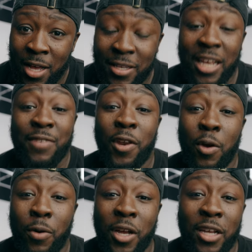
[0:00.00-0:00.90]
Today's video,
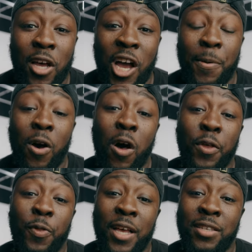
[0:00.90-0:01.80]
we're going to talk about all
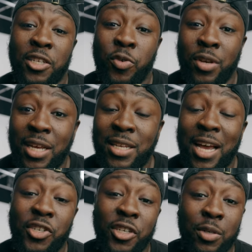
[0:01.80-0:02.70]
the things that you need to
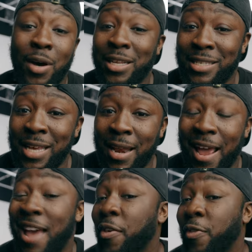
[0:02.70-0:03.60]
actually do on set
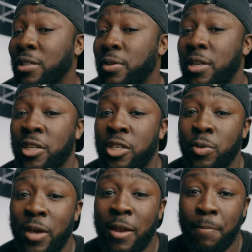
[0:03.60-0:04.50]
and the things you need to
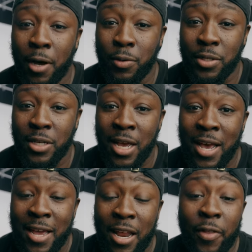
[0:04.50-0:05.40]
do in post.
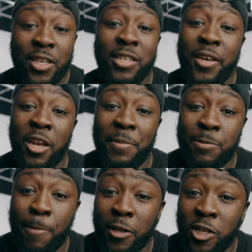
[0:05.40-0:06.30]
Now, this is going to be
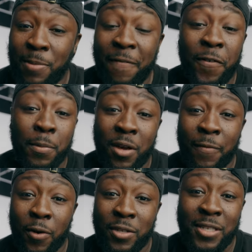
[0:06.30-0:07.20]
sponsored by Film
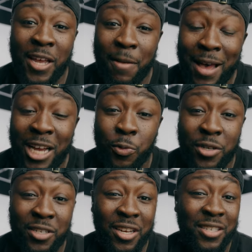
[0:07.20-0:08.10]
Convert CINEMATCH,
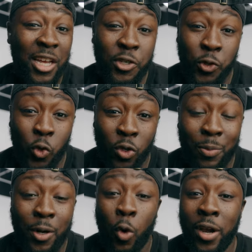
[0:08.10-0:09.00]
which is an essential tool that
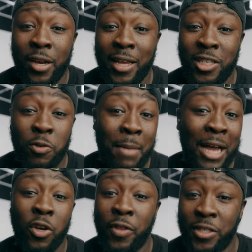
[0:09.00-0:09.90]
we're going to need to
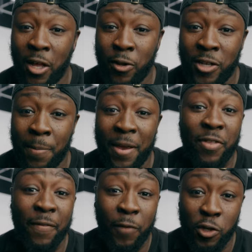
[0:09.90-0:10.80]
match all these colors up
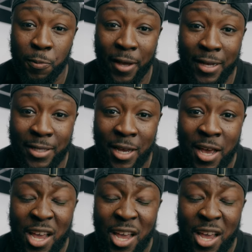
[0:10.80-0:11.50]
in the first place.